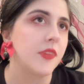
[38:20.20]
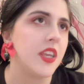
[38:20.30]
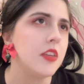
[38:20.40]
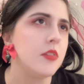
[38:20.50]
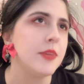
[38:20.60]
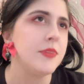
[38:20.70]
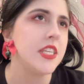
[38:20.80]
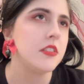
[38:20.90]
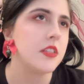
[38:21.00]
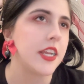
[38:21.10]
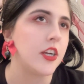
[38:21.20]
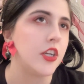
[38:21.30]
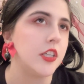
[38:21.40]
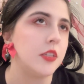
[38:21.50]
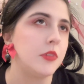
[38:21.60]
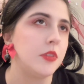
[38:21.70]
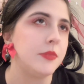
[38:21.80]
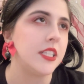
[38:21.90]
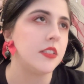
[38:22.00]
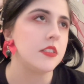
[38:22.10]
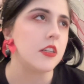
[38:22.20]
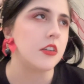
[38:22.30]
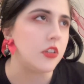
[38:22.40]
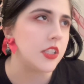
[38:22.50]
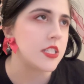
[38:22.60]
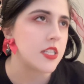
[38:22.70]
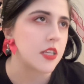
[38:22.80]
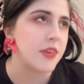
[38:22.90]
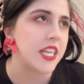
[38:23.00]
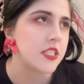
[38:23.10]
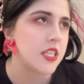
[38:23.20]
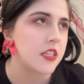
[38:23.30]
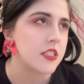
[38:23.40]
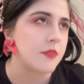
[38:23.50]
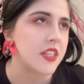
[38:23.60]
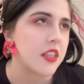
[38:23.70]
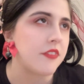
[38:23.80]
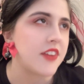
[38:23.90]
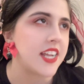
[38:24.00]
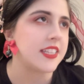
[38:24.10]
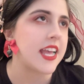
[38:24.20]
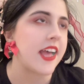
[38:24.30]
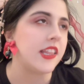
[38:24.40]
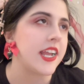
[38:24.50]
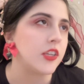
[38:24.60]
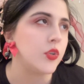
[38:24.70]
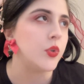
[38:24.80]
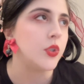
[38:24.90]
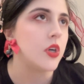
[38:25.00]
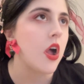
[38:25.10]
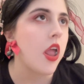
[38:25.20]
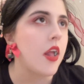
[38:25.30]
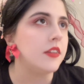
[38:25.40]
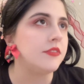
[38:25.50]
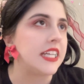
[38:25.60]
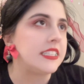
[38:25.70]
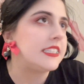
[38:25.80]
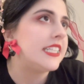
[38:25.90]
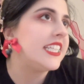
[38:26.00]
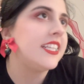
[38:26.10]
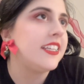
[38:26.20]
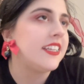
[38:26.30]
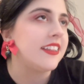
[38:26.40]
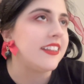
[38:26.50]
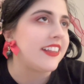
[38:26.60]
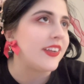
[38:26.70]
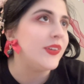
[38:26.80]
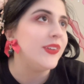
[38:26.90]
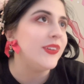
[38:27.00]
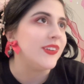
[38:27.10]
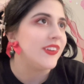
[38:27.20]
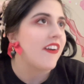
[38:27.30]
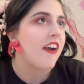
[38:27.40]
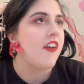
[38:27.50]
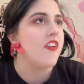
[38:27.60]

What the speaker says: yeah, you might be into, like, herbal medicine or holistic medicine or something. They find that, like, cool, fascinating. And they're like, ooh.